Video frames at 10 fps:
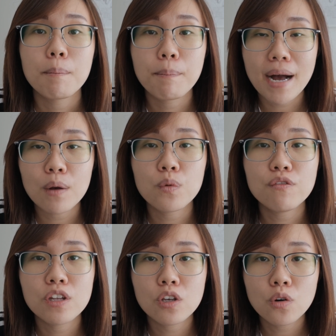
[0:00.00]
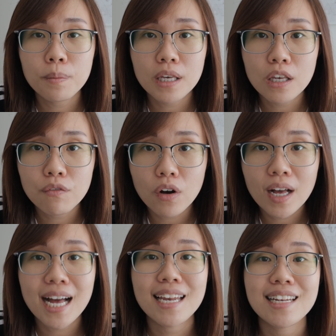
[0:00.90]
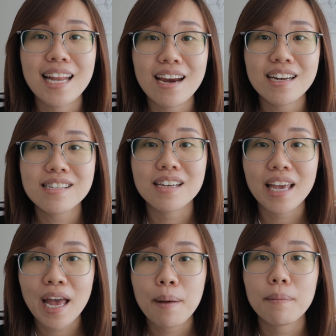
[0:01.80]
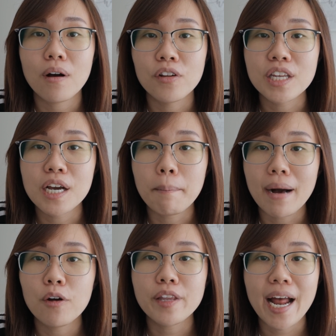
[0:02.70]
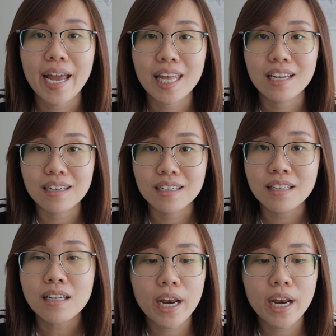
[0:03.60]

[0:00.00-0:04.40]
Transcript: But with the UOB Evol card, there is a cap on the amount that I can earn.